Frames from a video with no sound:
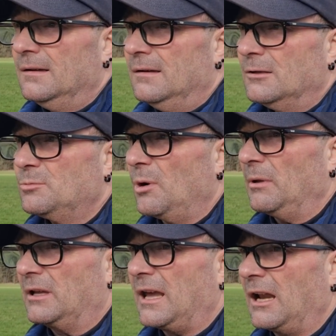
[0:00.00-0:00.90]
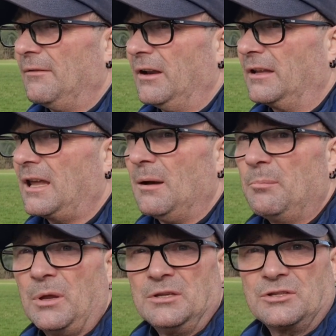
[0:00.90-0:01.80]
It's probably a caravan and
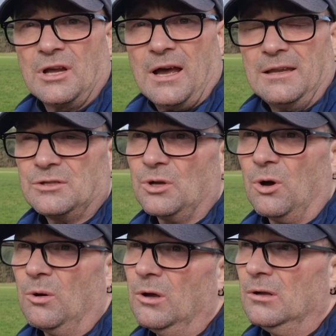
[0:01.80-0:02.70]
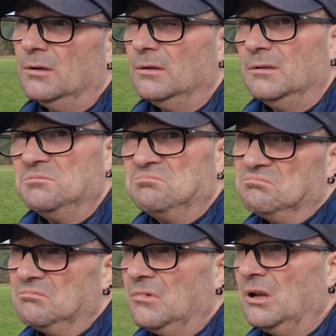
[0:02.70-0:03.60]
camping site, so
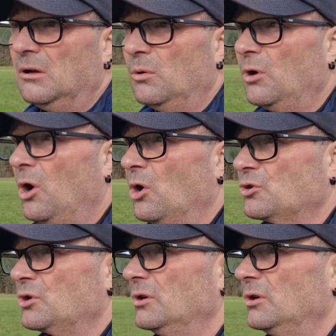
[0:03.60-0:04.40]
who knows.